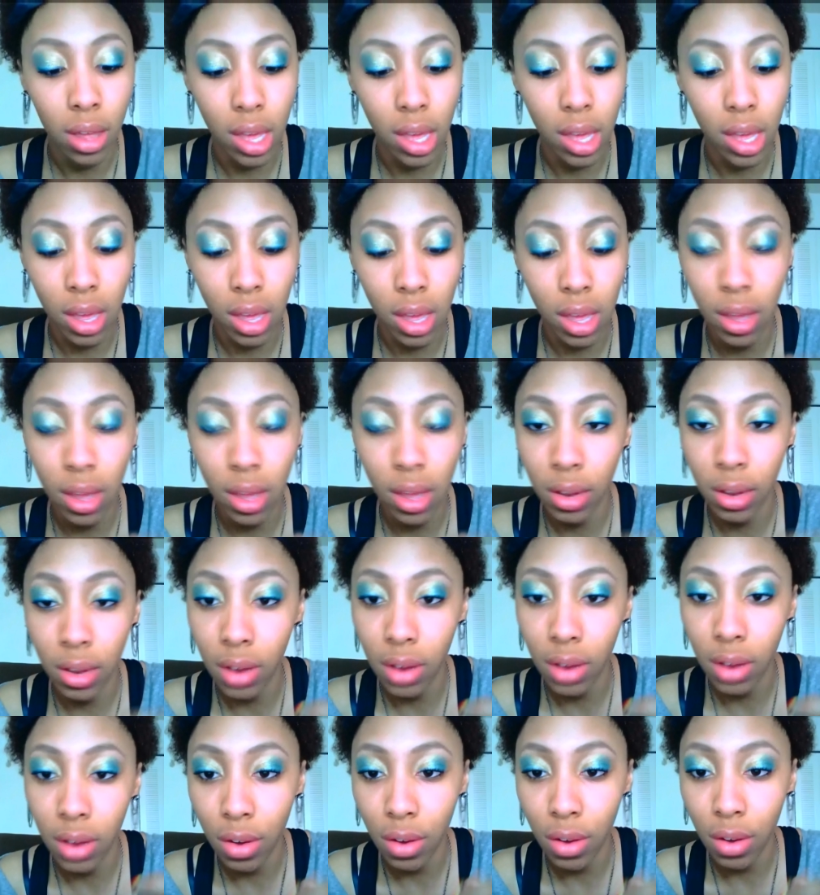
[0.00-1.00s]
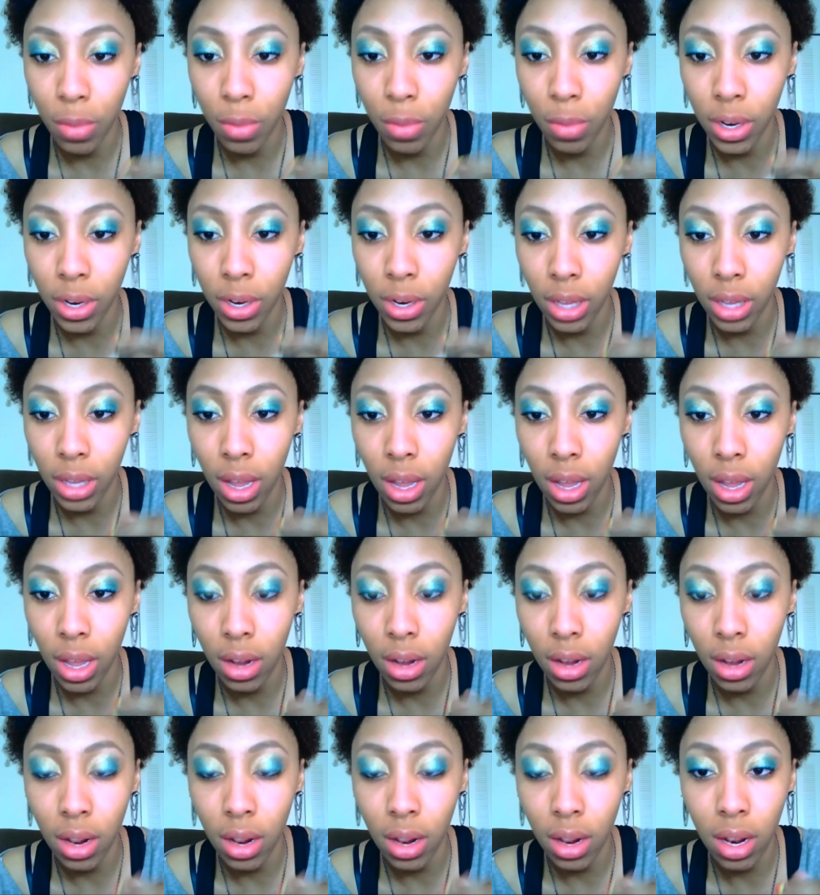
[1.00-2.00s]
And I normally just like
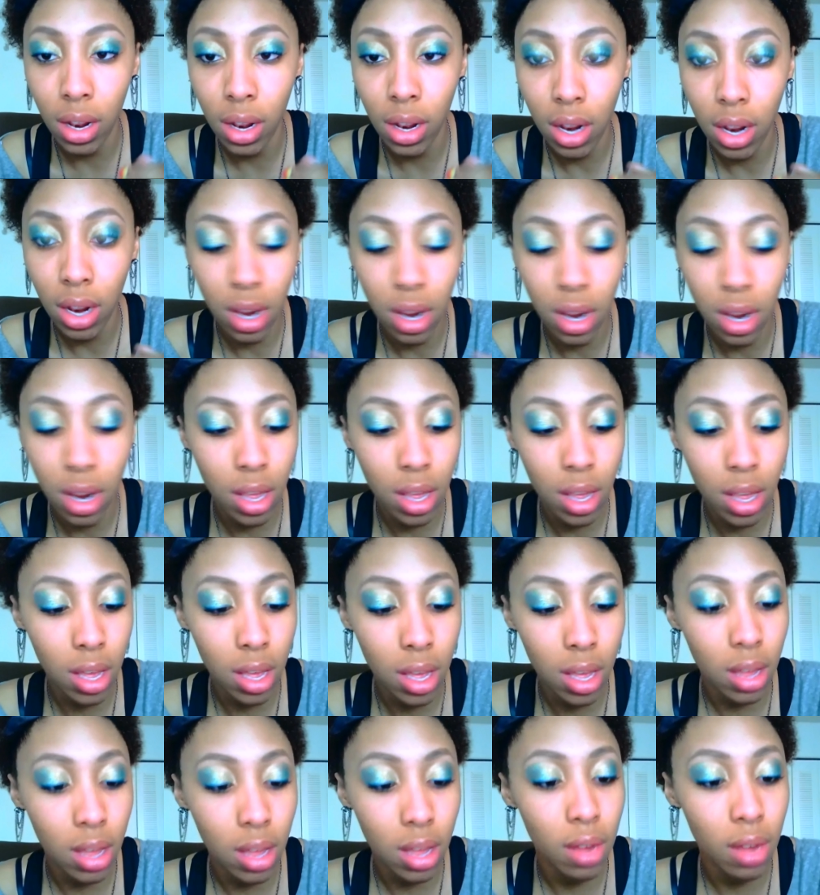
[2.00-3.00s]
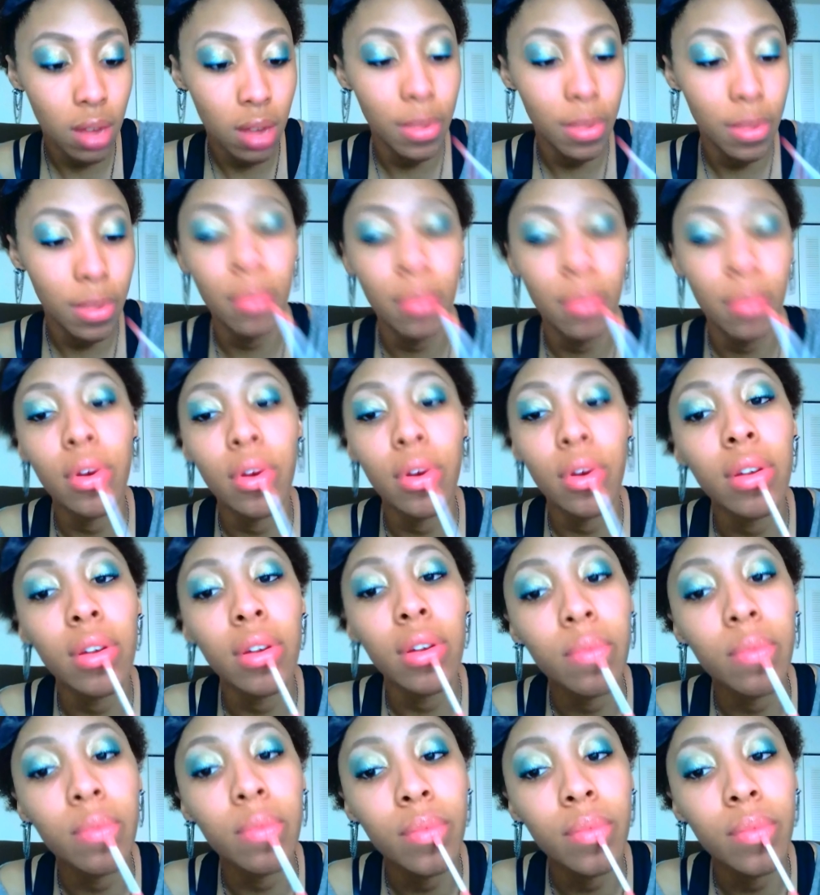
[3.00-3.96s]
it a little bit more.